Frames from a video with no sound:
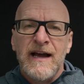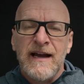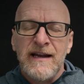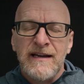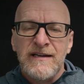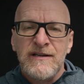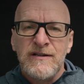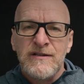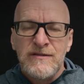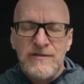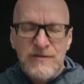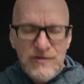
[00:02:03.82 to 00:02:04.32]

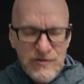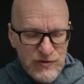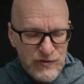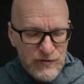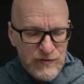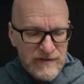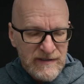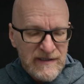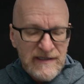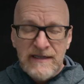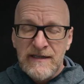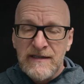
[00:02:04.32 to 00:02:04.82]
I
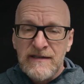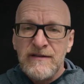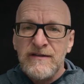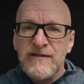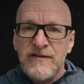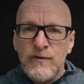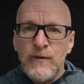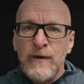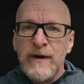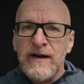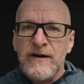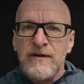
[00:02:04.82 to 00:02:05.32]
shoot in
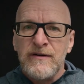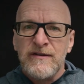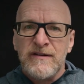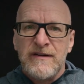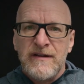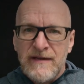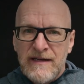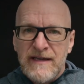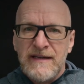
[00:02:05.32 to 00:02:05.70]
squares.